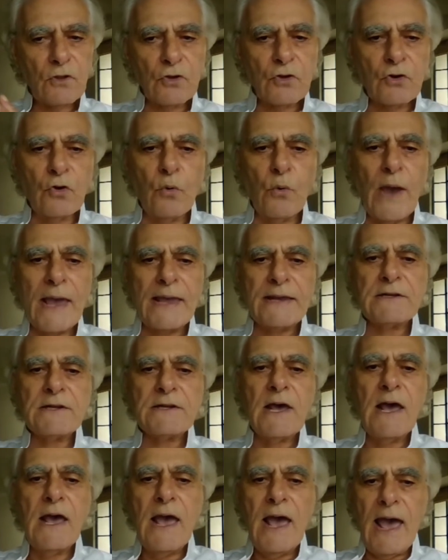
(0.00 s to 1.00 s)
Kuwait
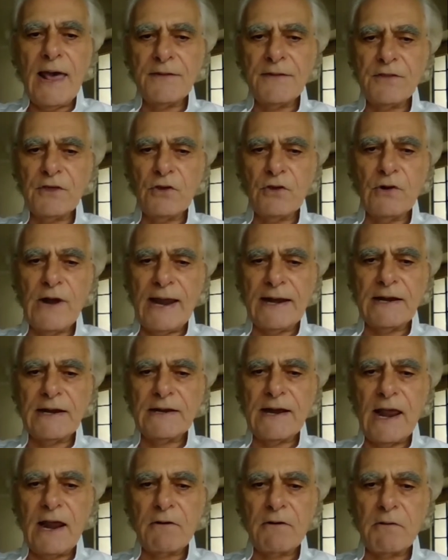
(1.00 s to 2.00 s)
and the
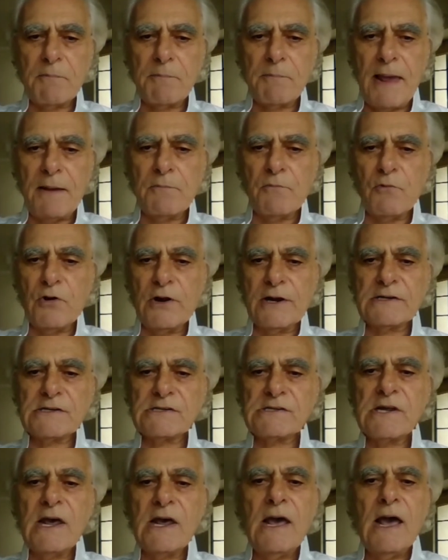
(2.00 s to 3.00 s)
United Arab Emirates,